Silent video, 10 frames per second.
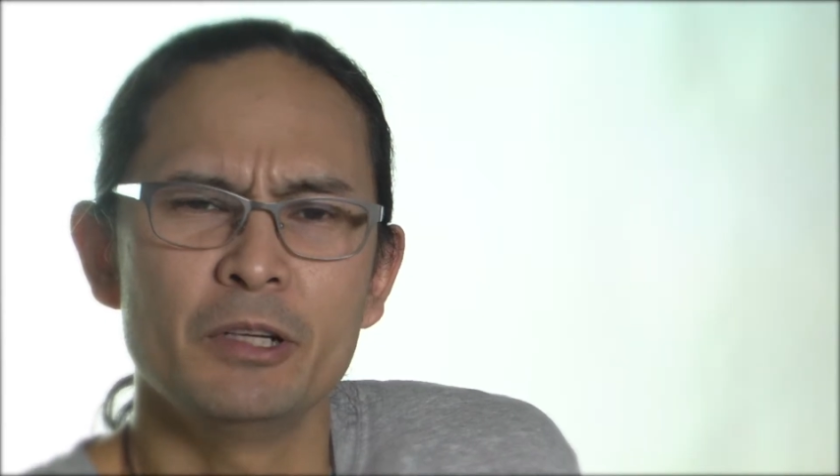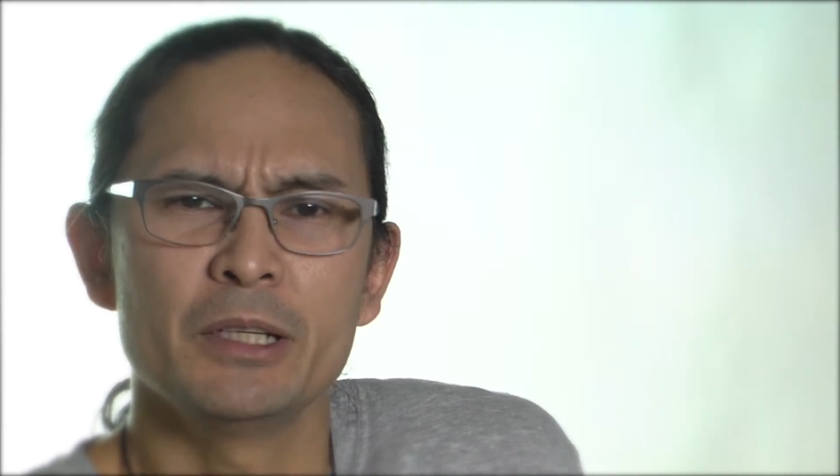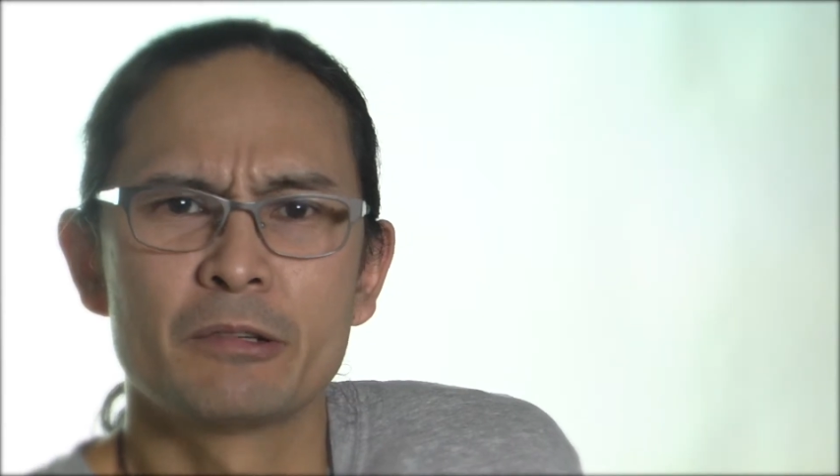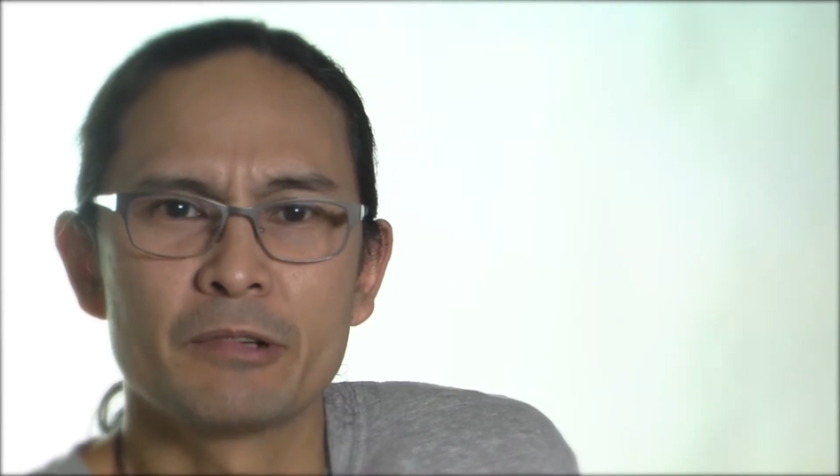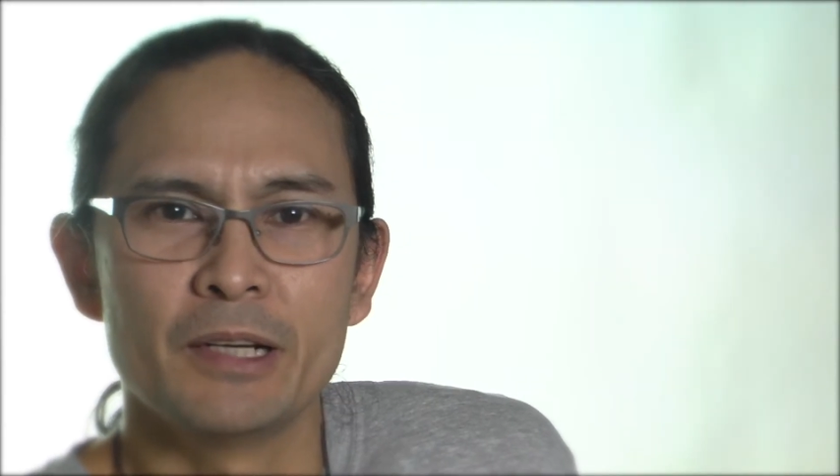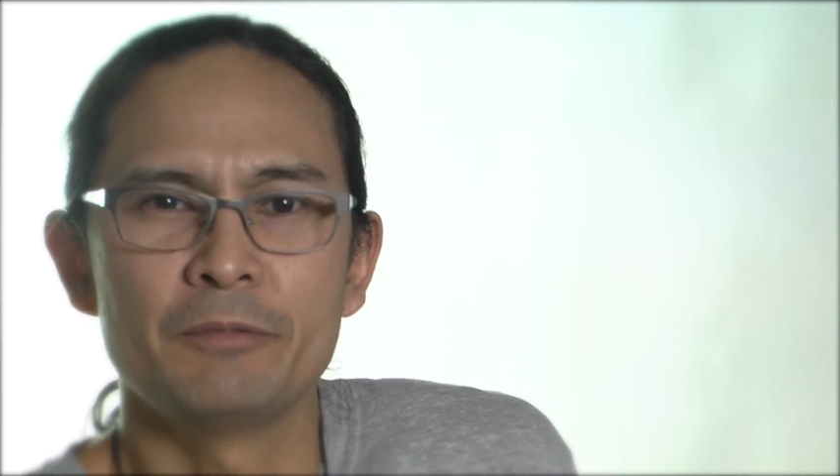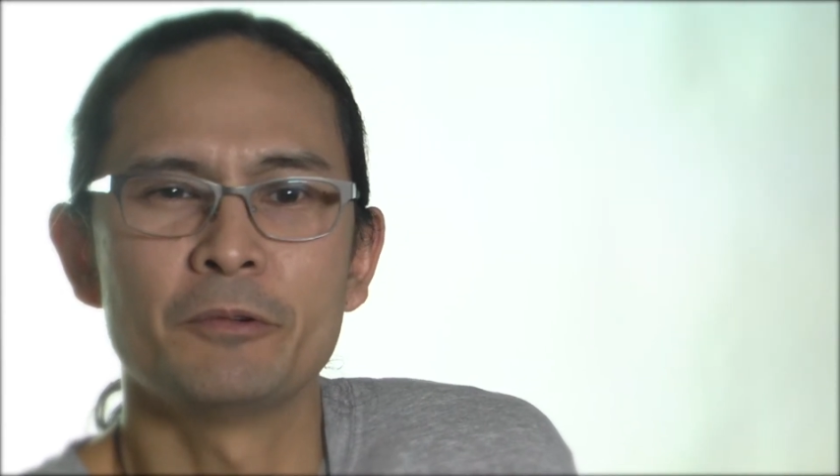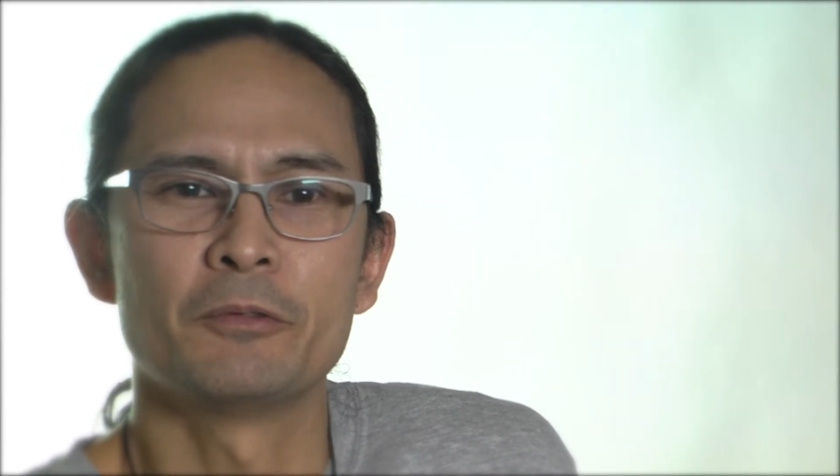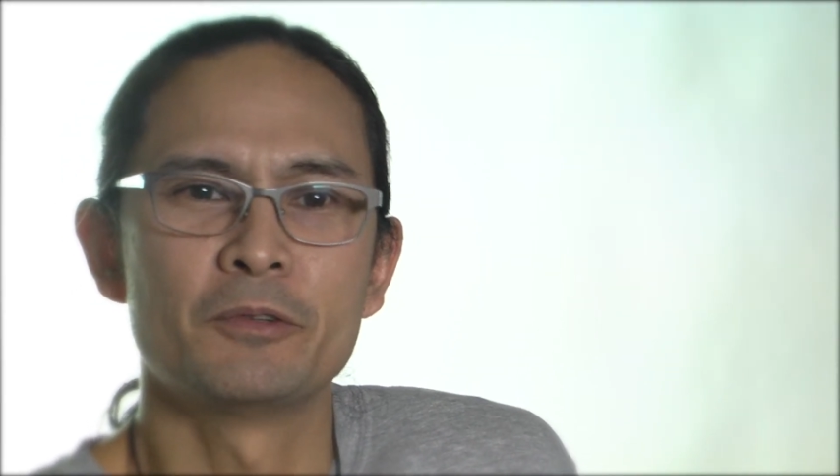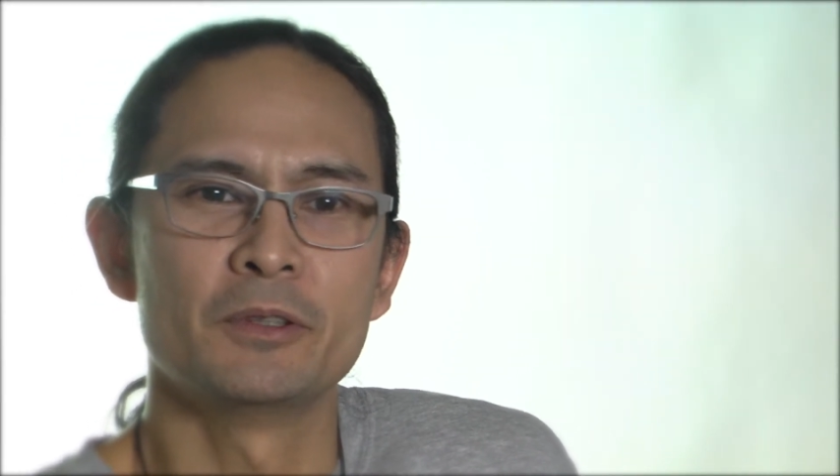I'm really
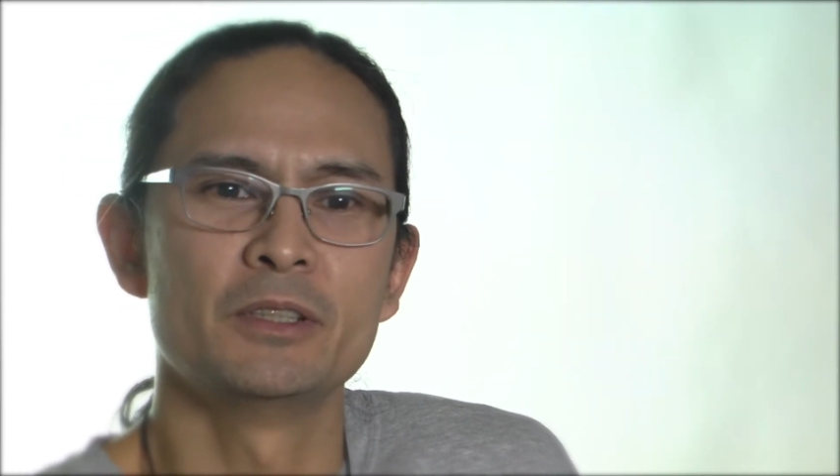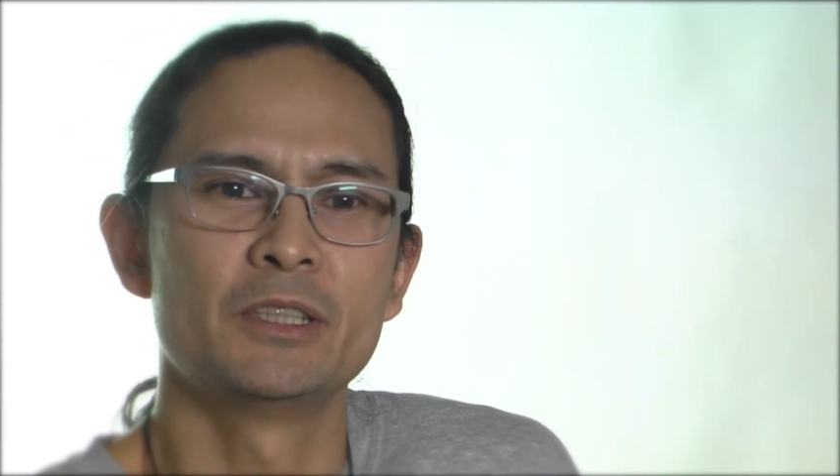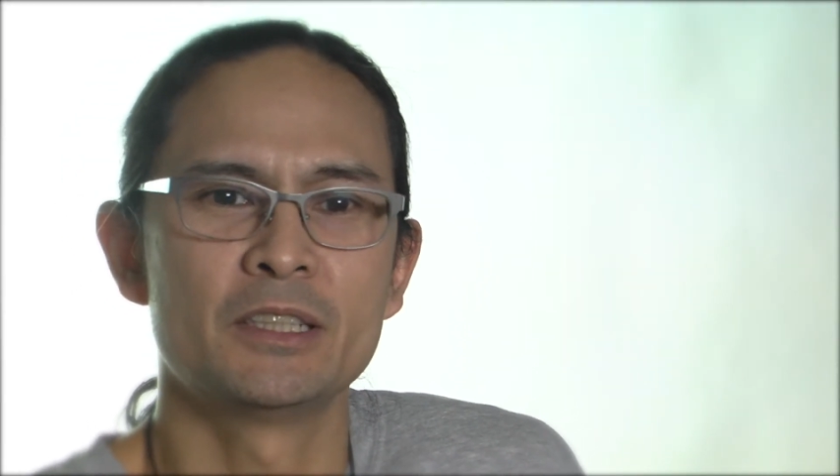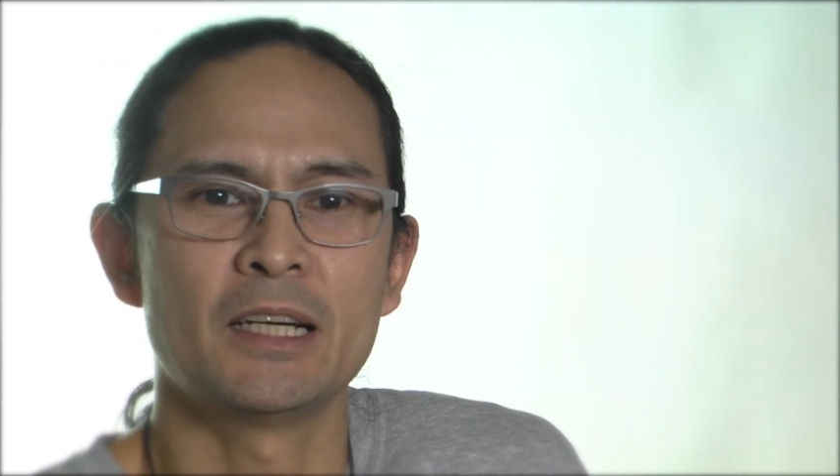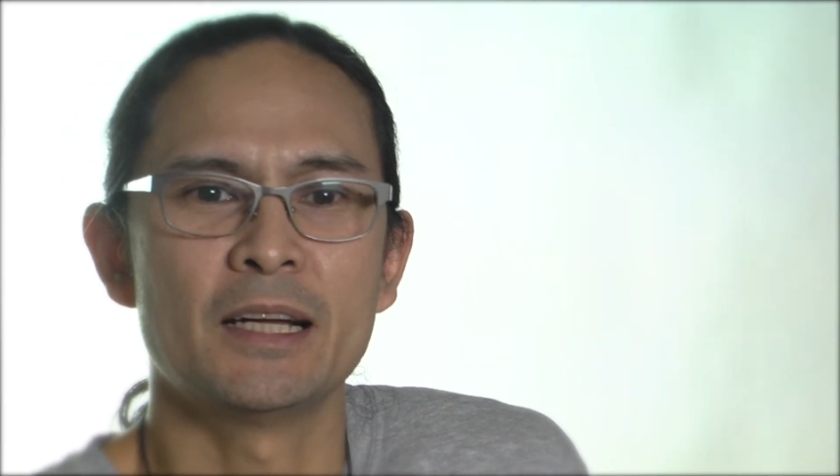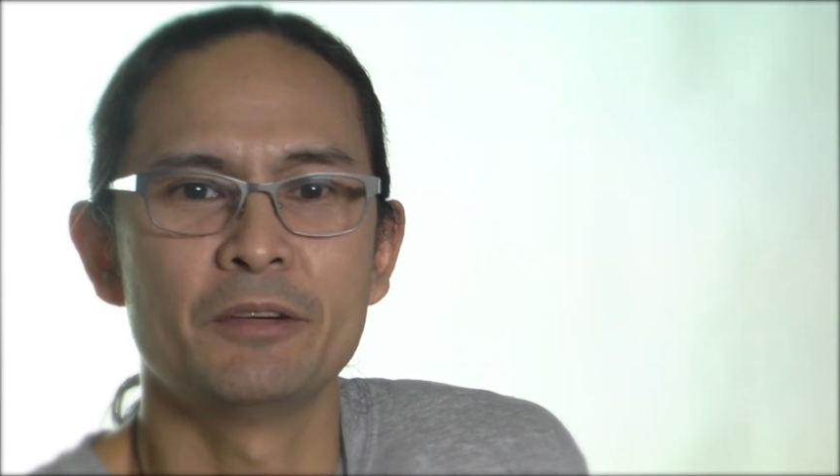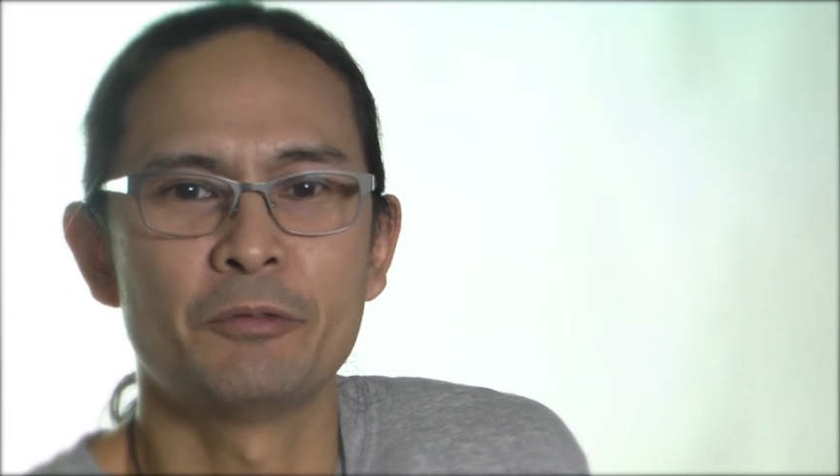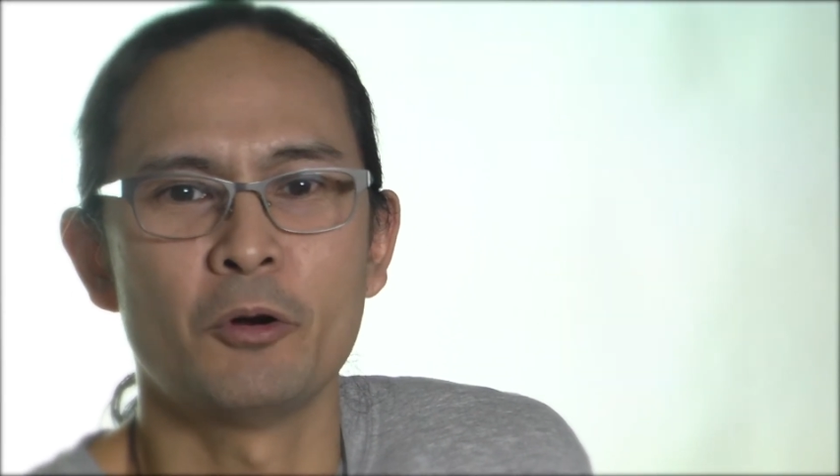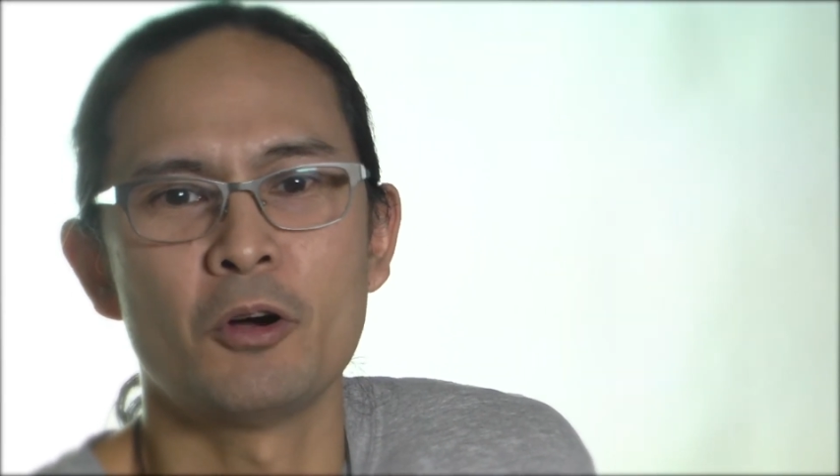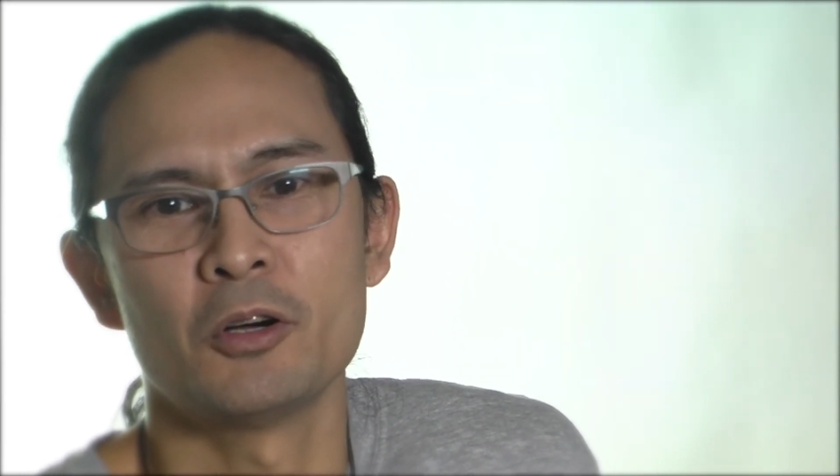grateful to Tanya
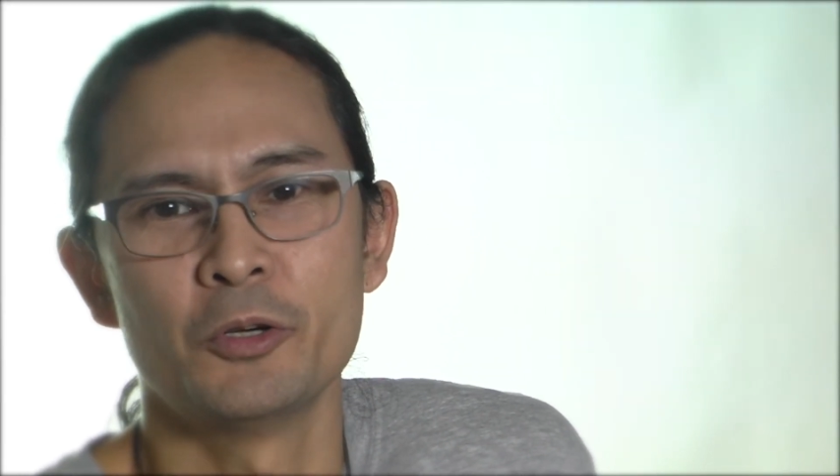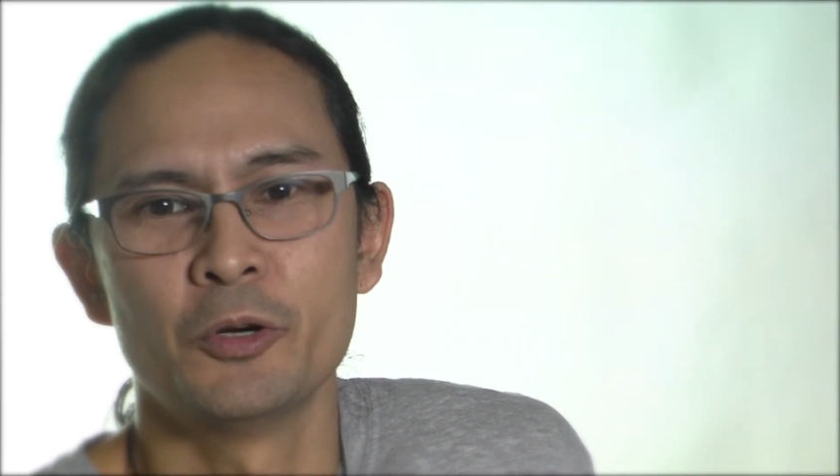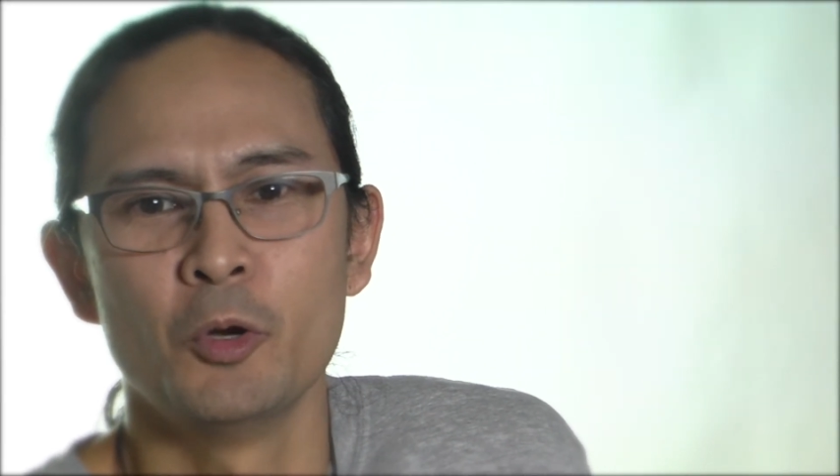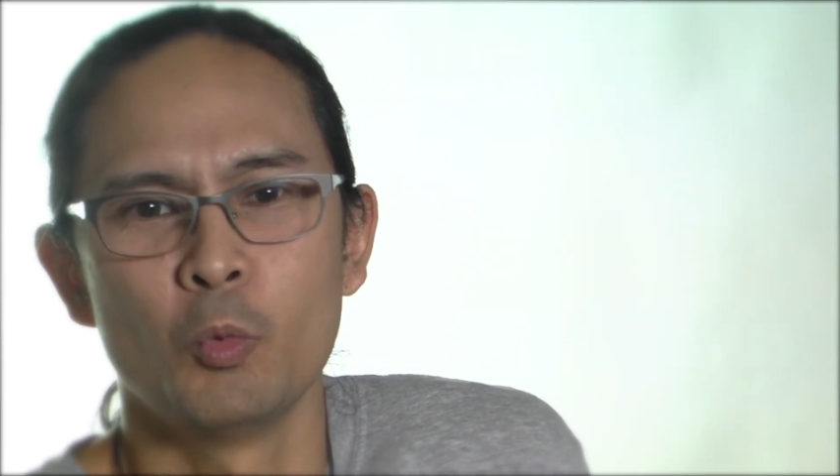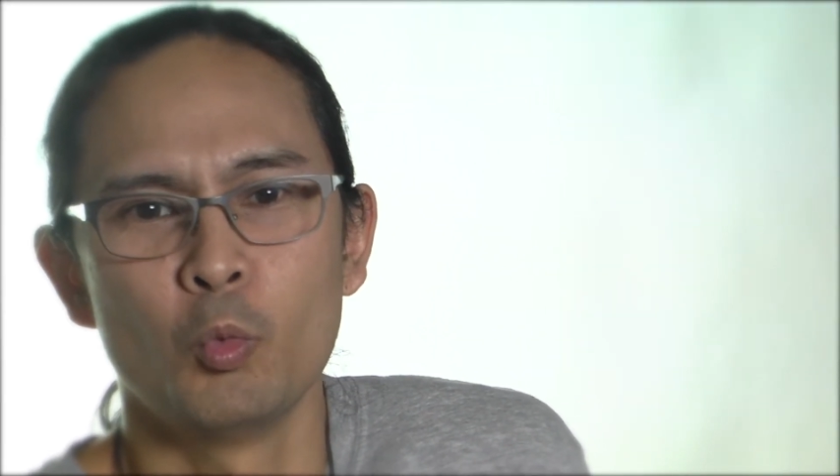for all her